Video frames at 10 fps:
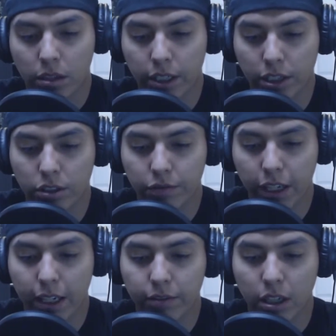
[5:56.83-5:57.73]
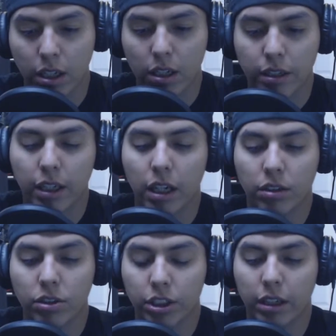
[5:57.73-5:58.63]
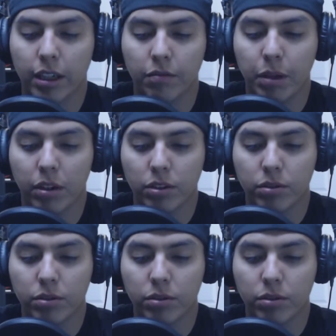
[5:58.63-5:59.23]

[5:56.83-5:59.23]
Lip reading: Section 5. The Congress shall have power